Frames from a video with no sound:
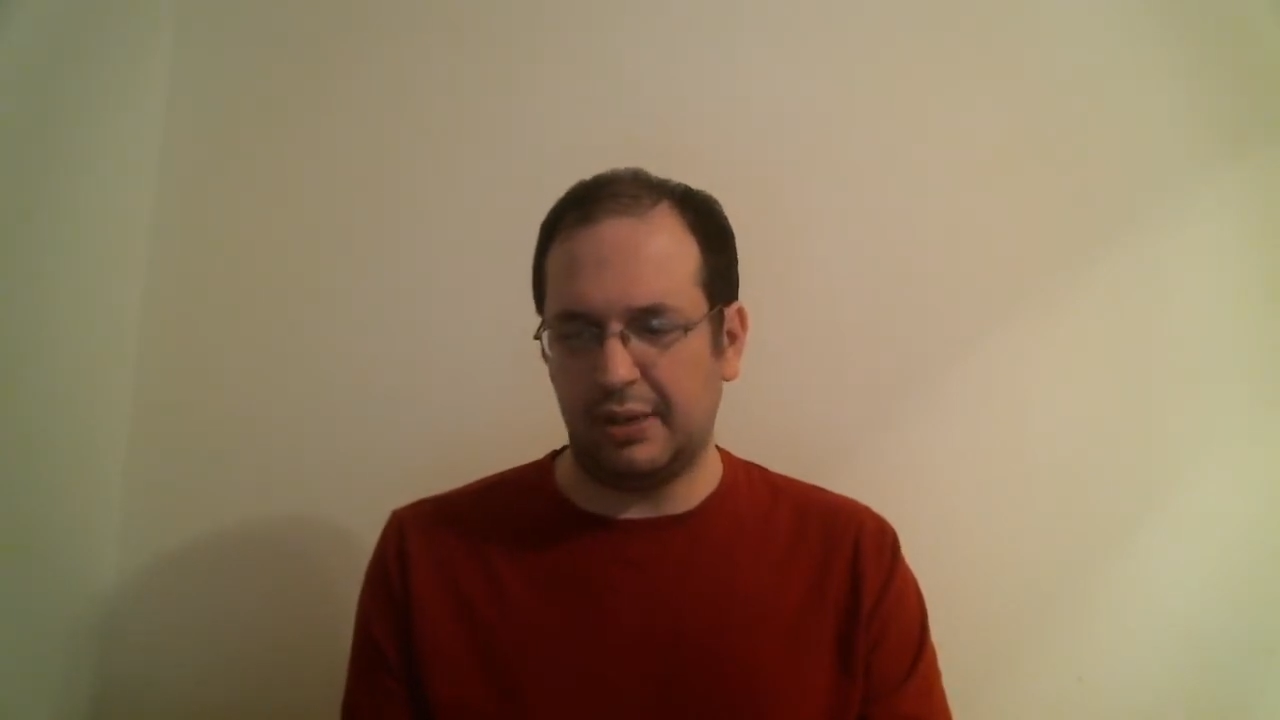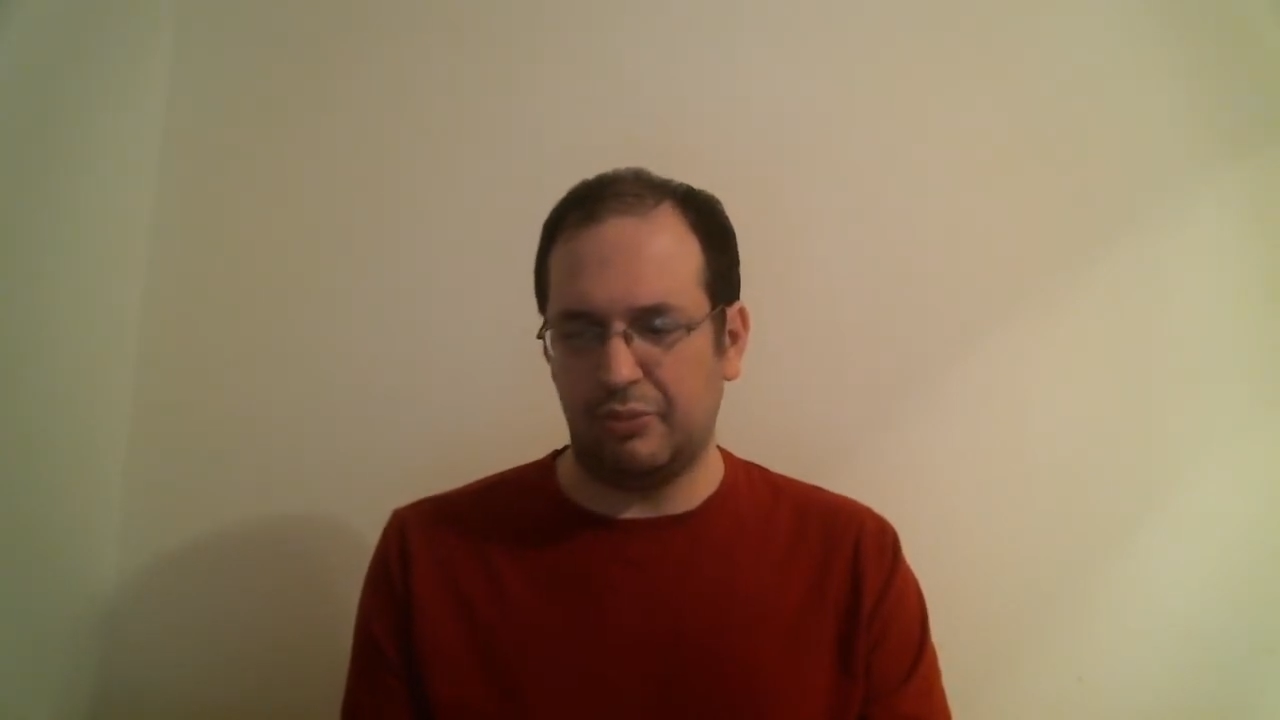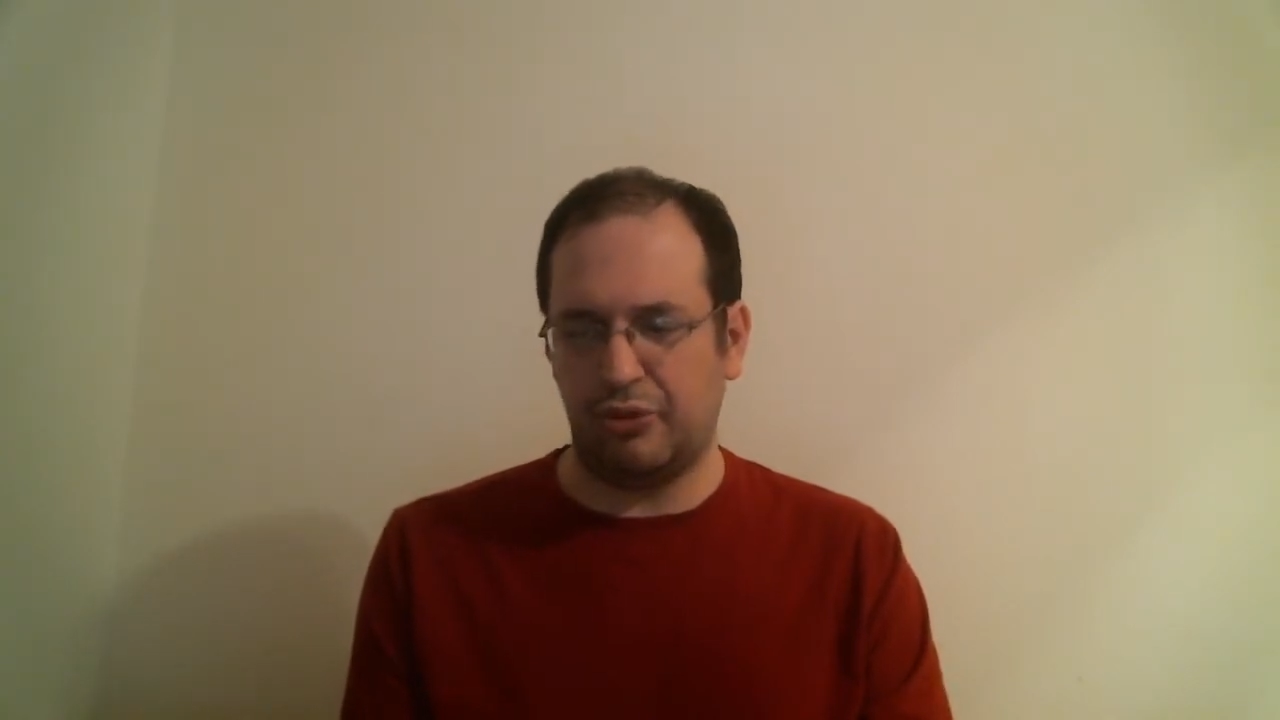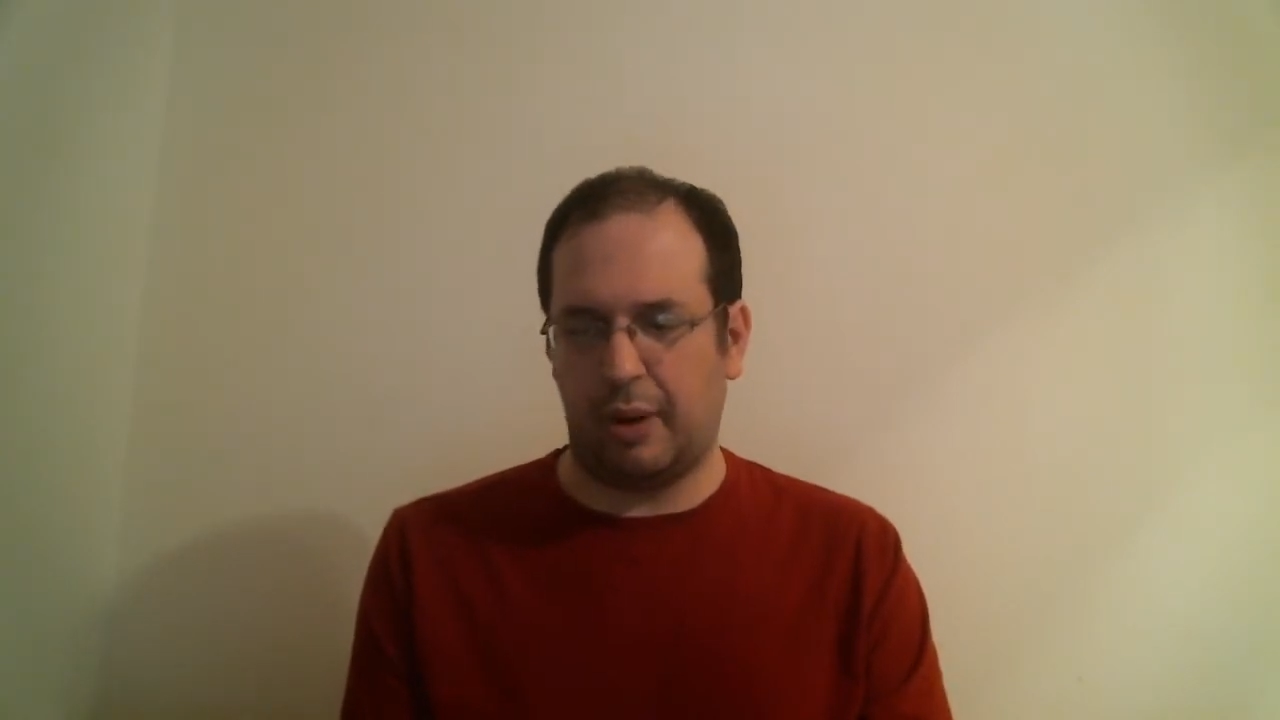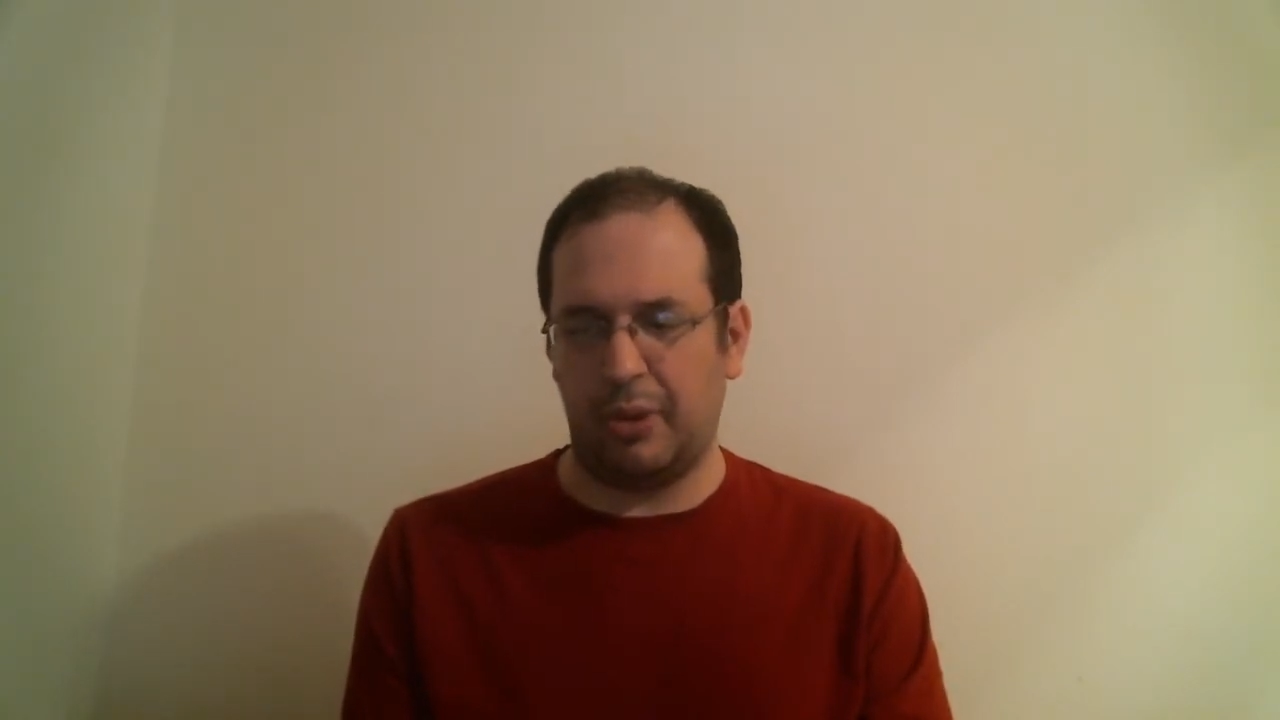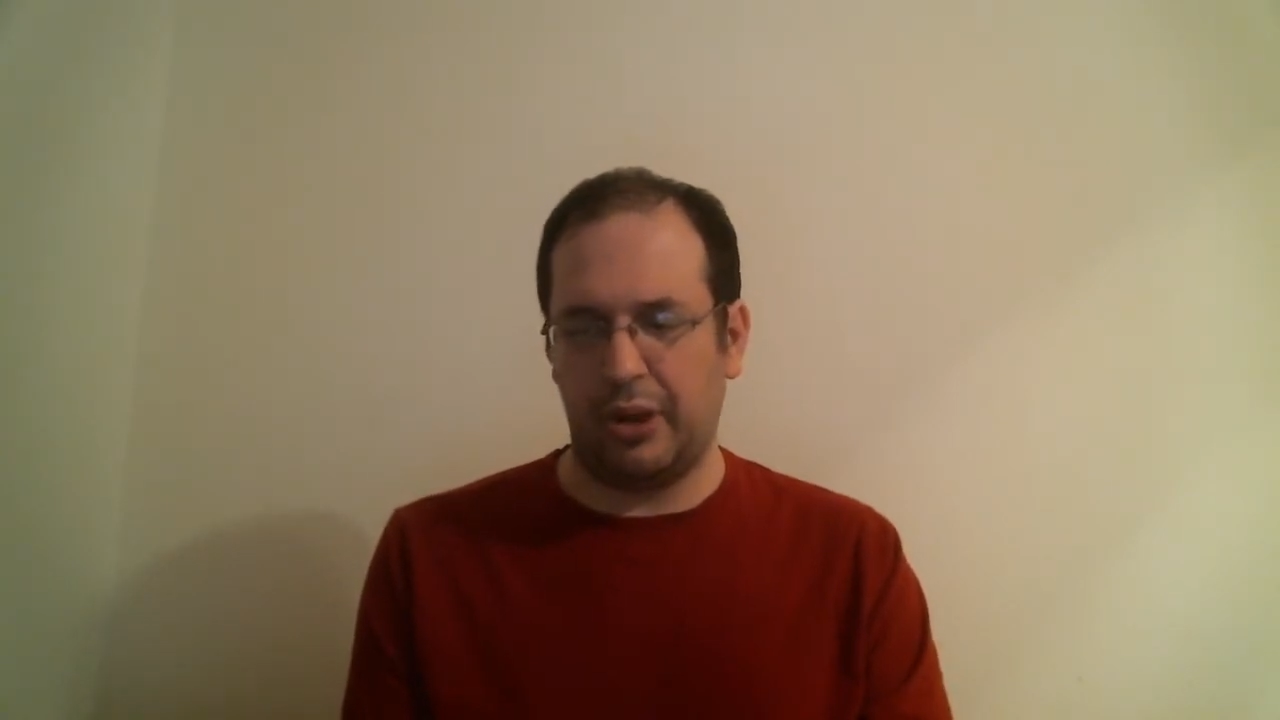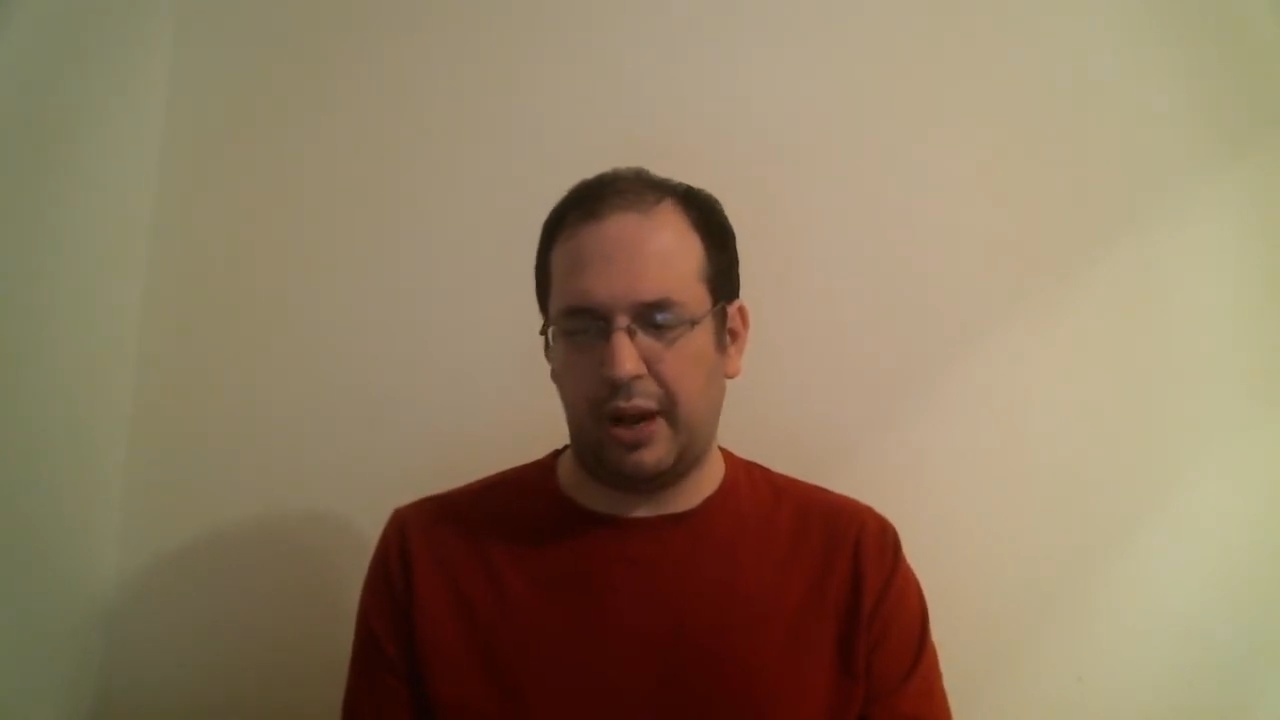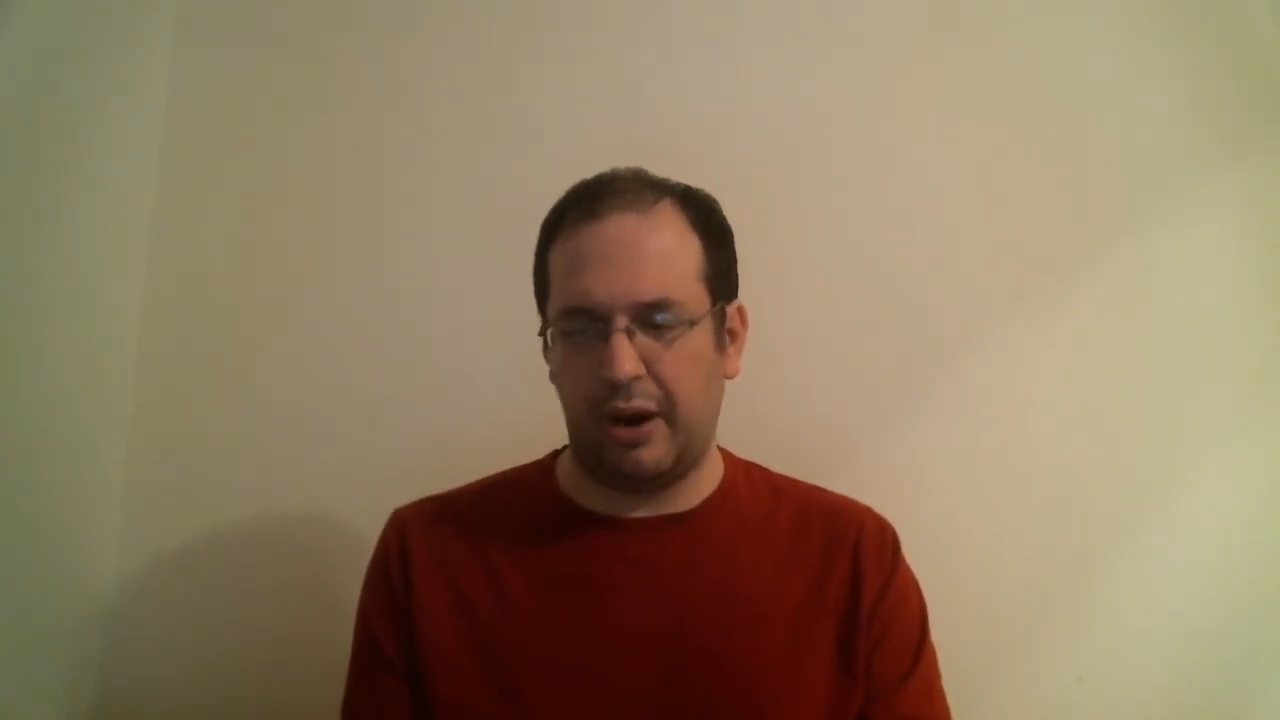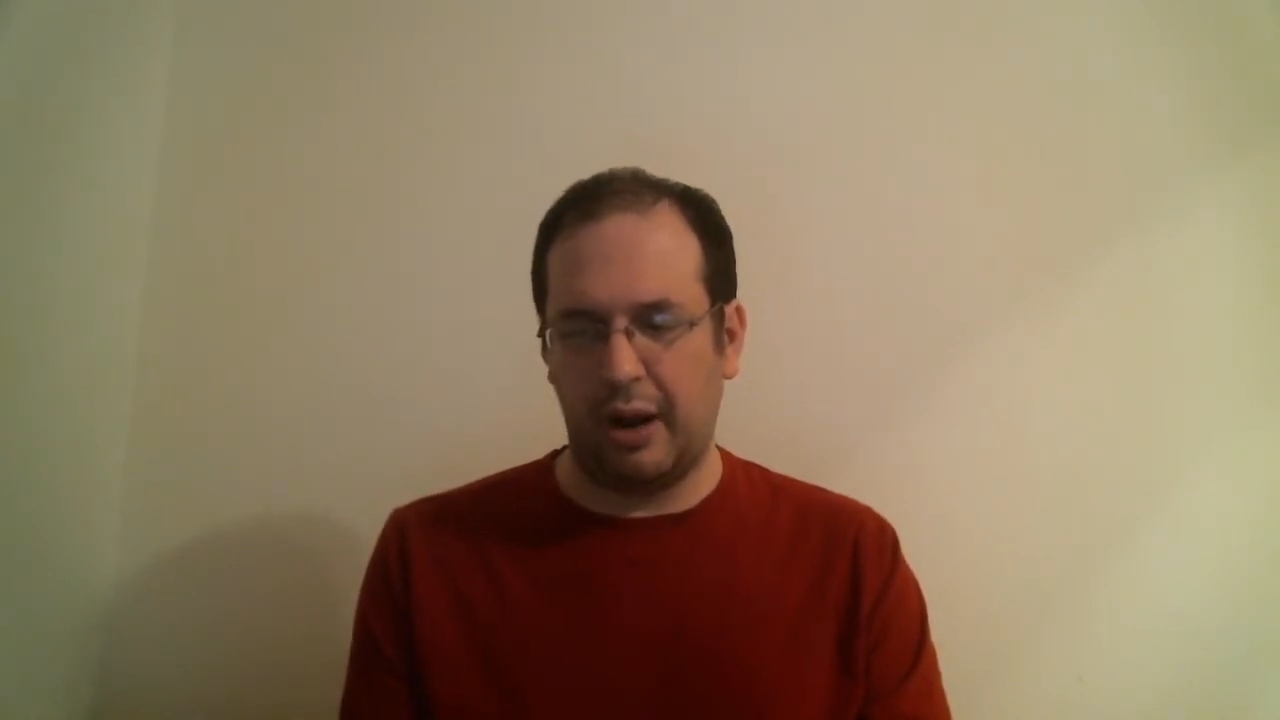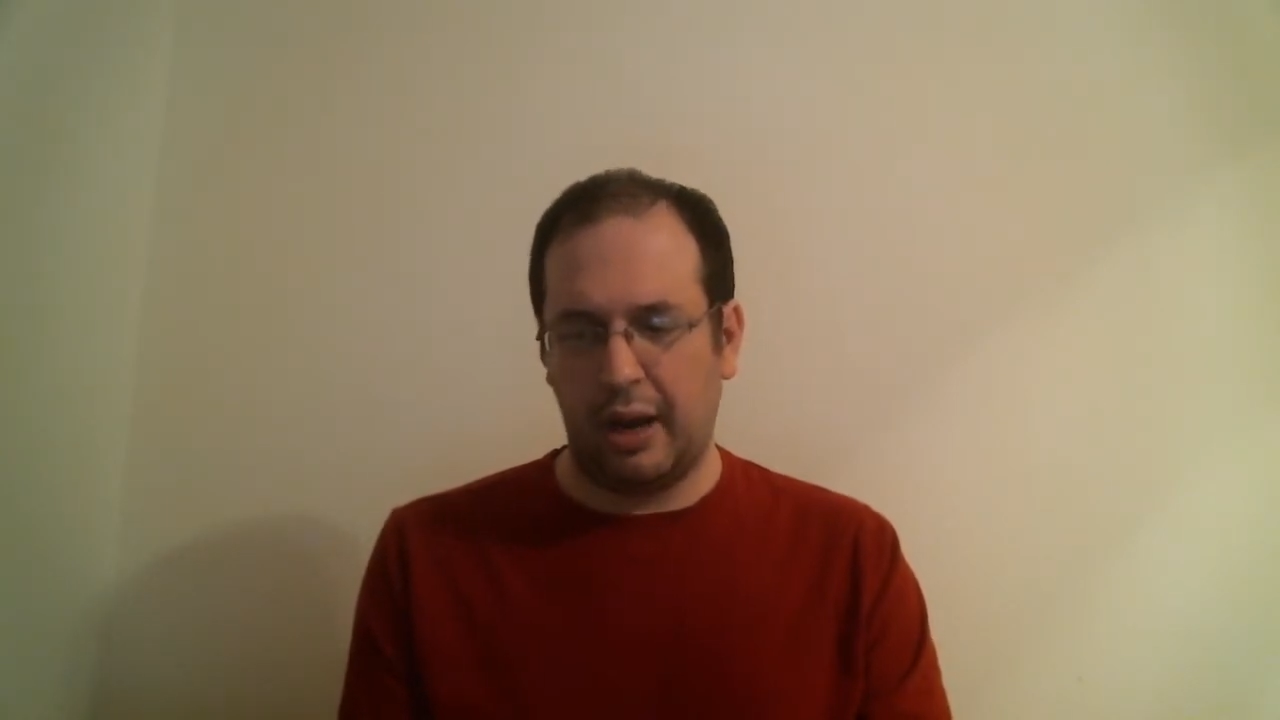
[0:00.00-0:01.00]
some trouble
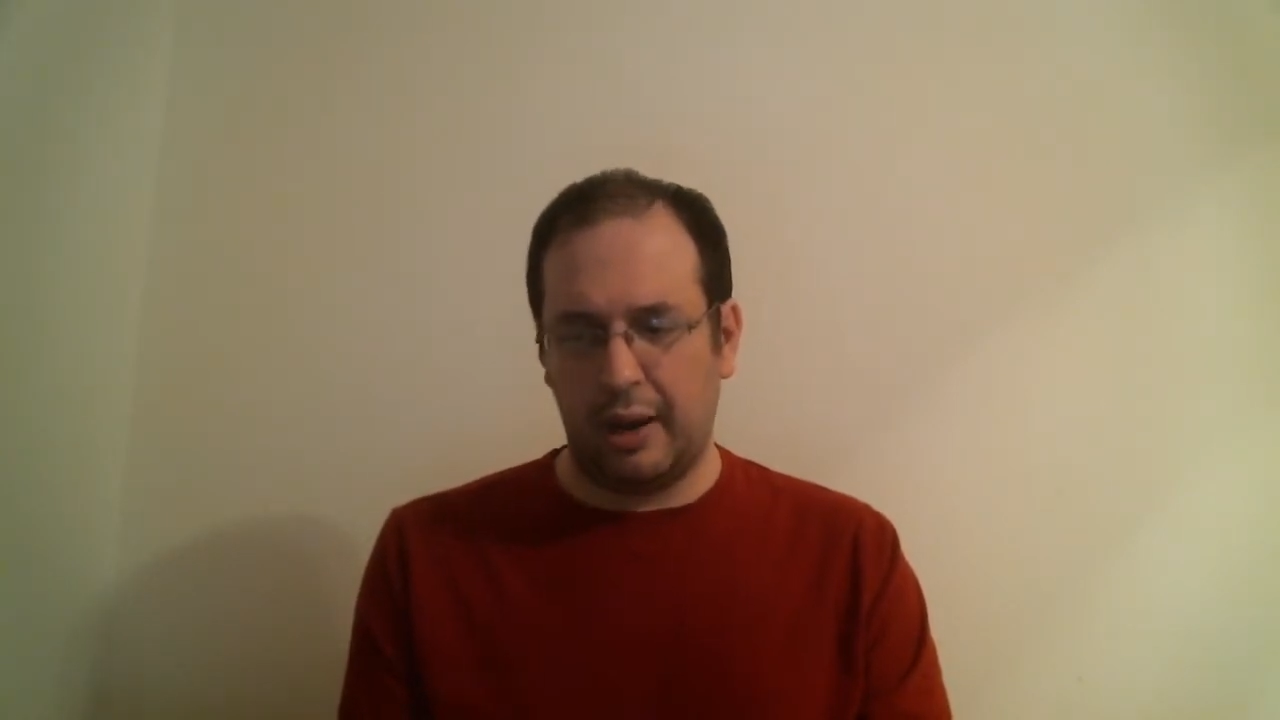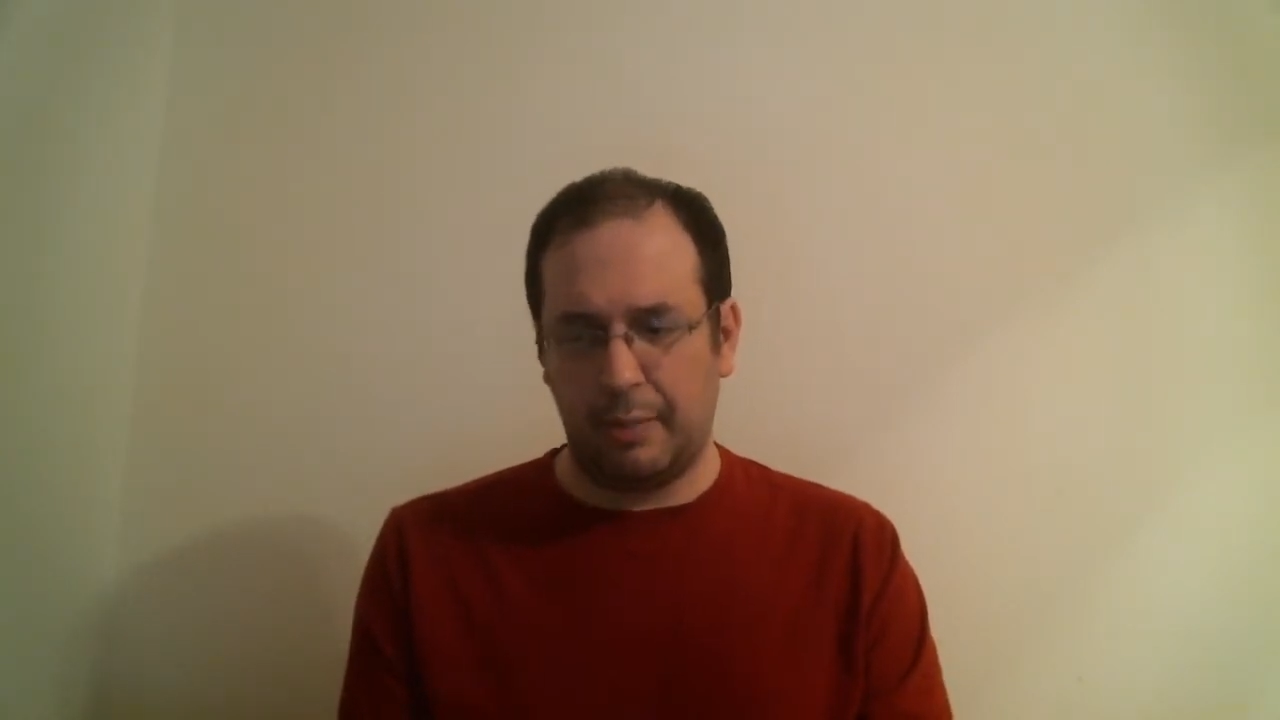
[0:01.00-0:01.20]
there.